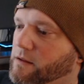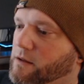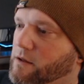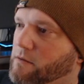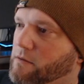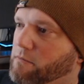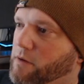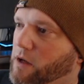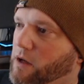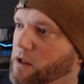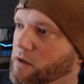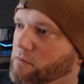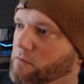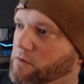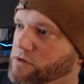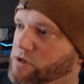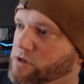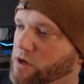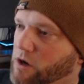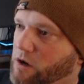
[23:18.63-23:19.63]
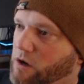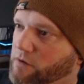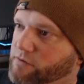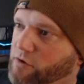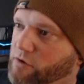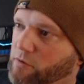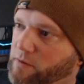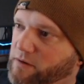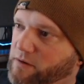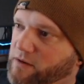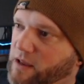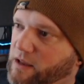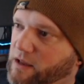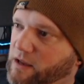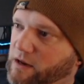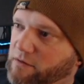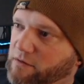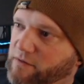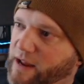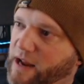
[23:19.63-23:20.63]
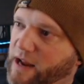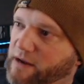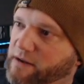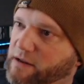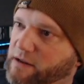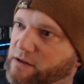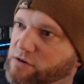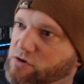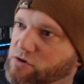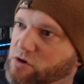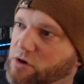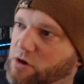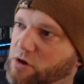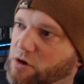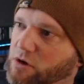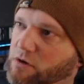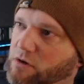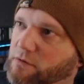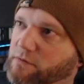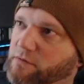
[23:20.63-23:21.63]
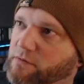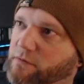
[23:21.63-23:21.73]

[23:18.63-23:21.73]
But we should also be taking advantage of.